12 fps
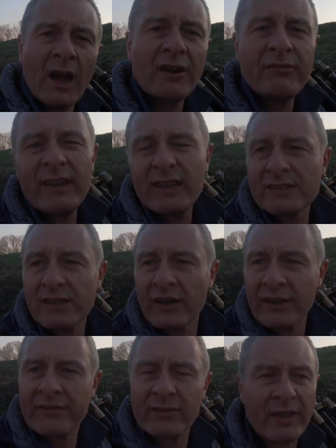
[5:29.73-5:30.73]
I realise that
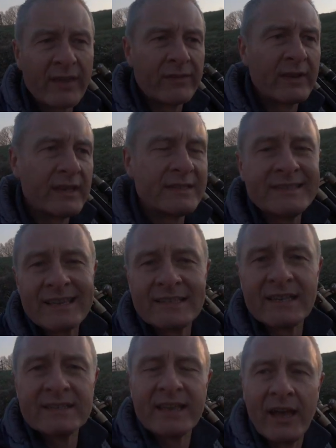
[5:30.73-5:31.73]
I never give any
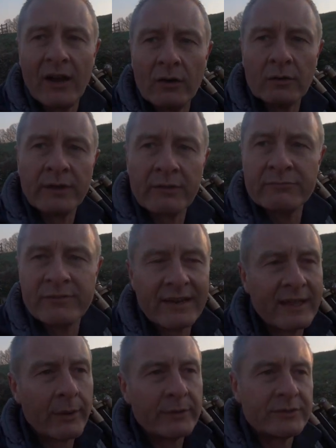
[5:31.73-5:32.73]
settings out or don't
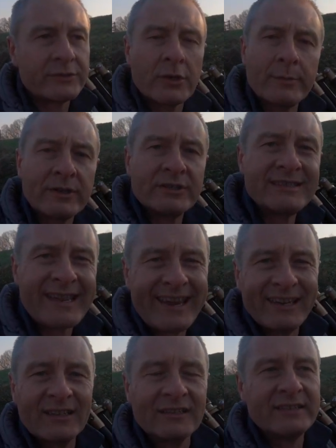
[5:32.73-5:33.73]
really go into too much
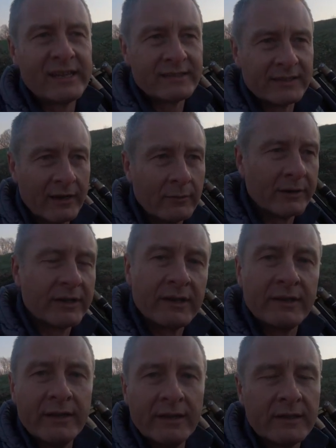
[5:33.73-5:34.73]
technical detail when
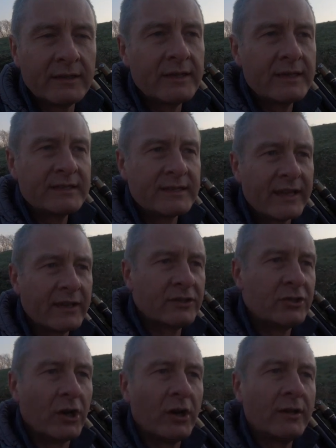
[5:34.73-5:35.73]
I take a
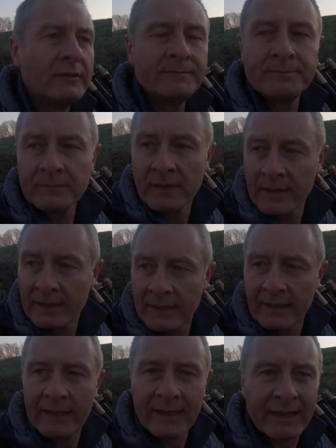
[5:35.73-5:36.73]
shot.
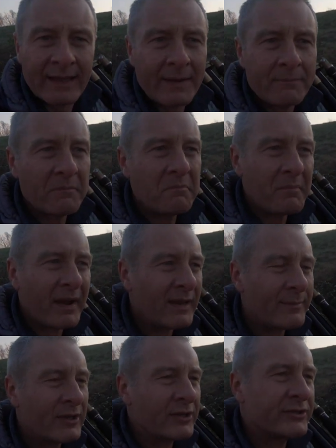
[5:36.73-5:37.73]

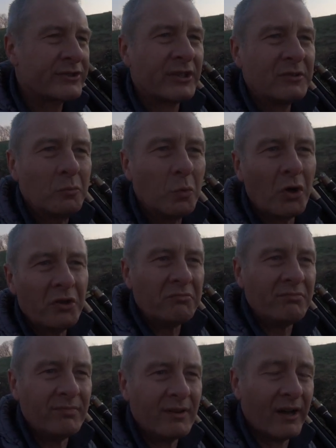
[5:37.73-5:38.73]
Mainly because,
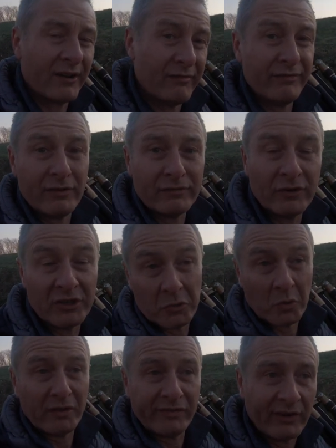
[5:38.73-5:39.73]
one, I don't feel fully
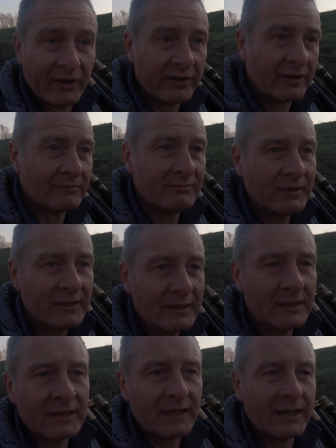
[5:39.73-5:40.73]
qualified, I'm
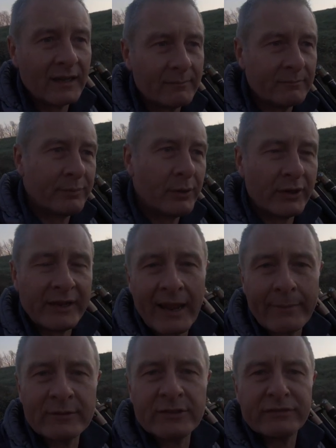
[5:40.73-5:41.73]
purely an
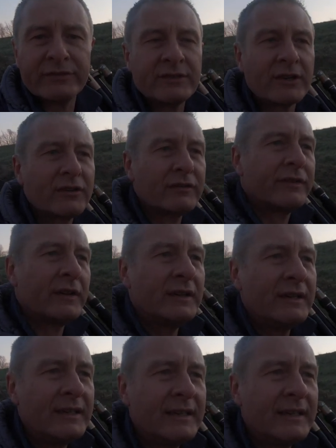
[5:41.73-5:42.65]
amateur photographer.